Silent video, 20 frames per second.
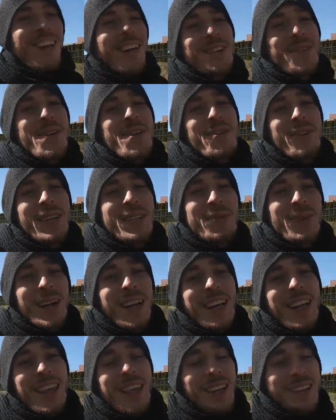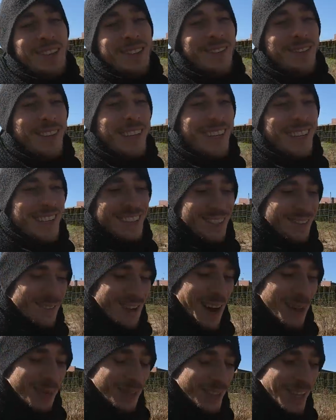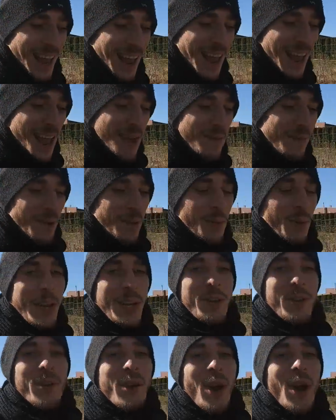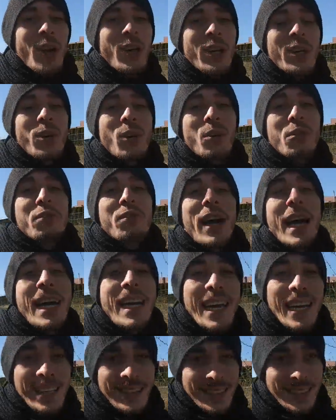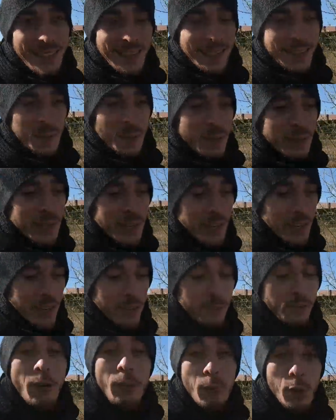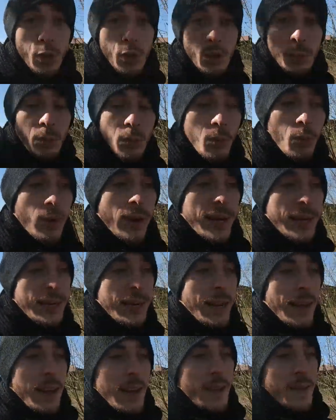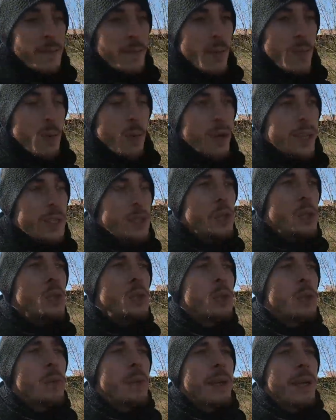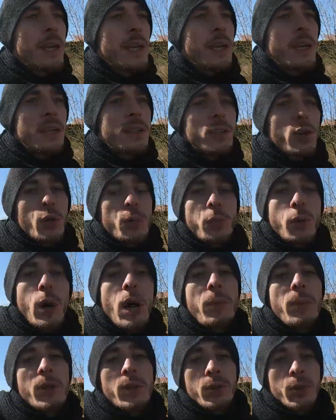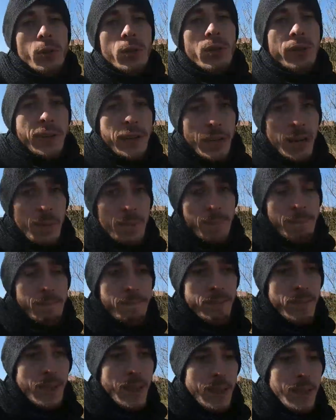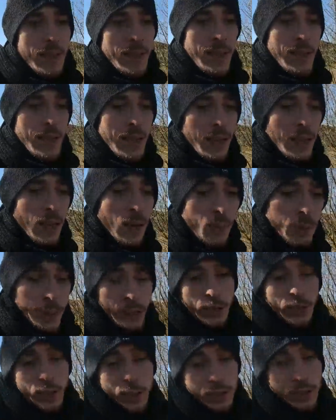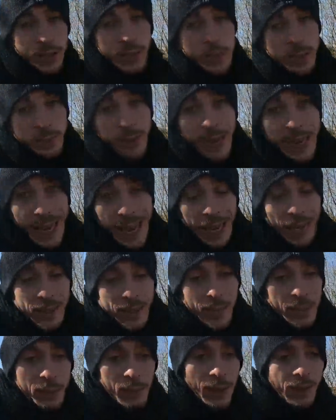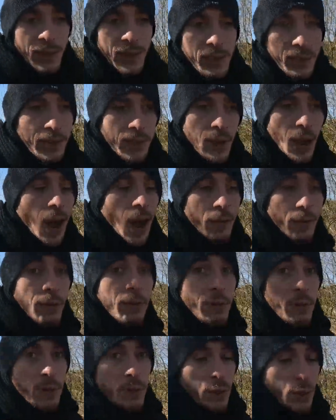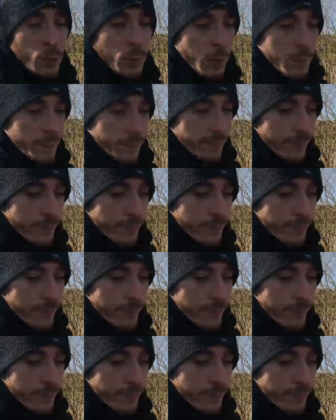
not when you reach 100,000 uh, subscribers, but when you earn your finances uh, from YouTube. When when YouTube is your primary source of income, uh, which is my case, I'm living off of YouTube.